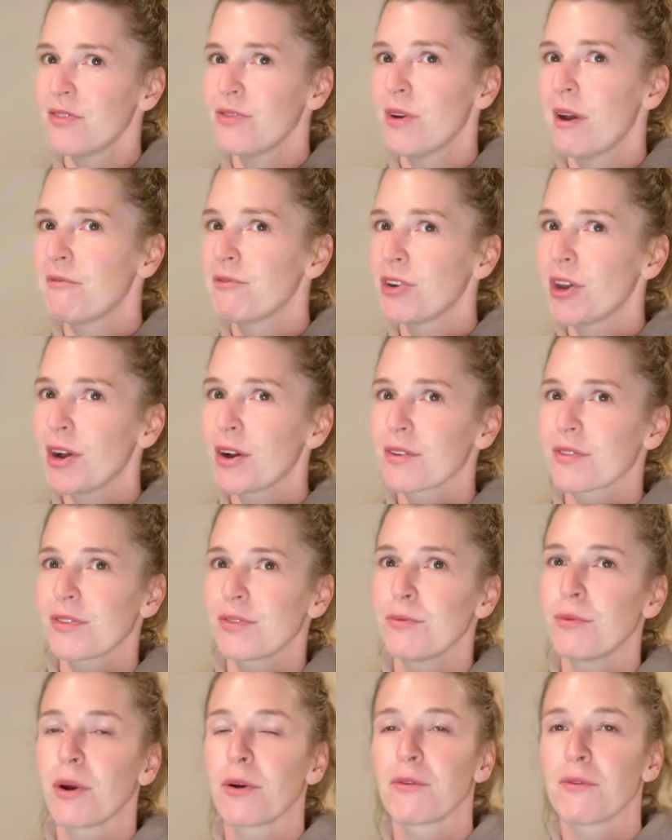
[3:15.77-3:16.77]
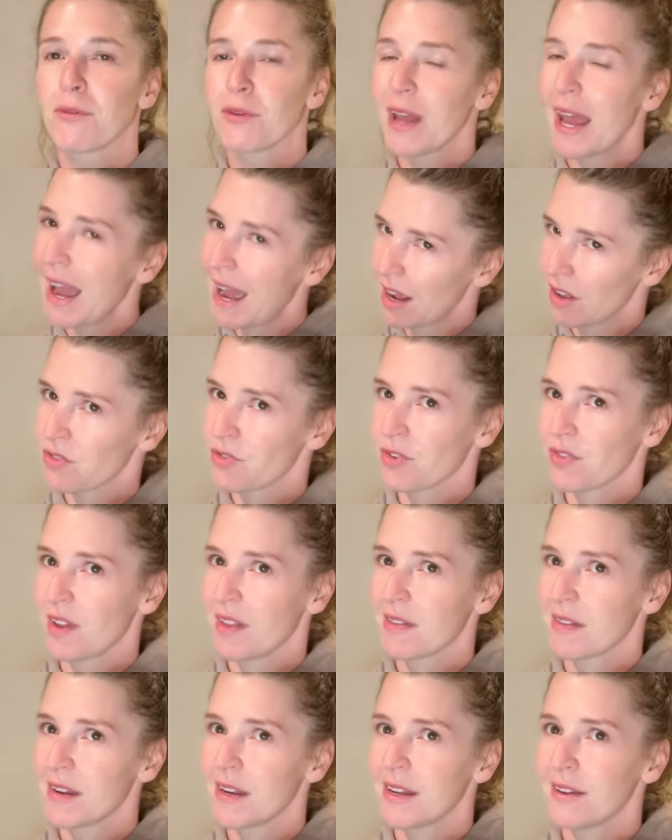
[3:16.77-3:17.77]
you have dogs who are extra
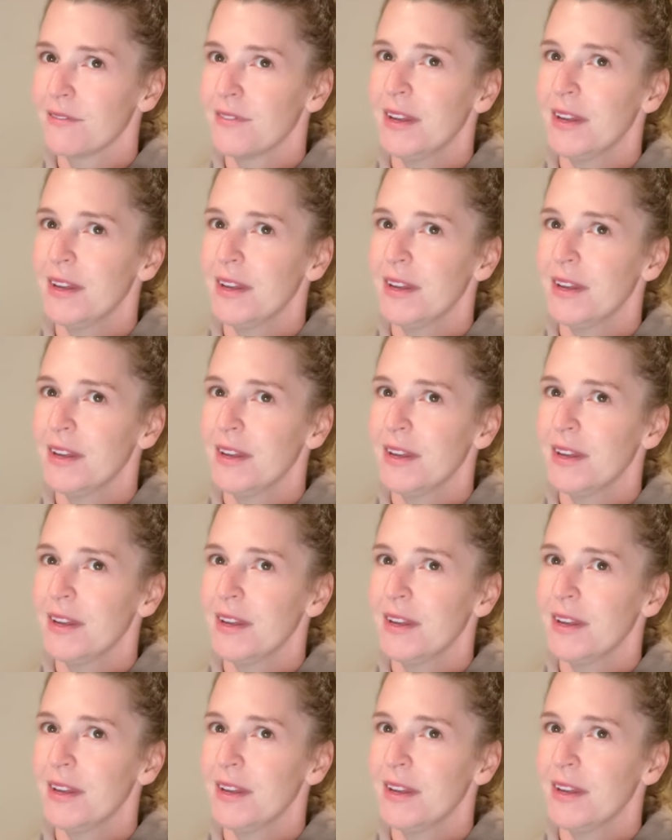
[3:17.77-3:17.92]
sensitive.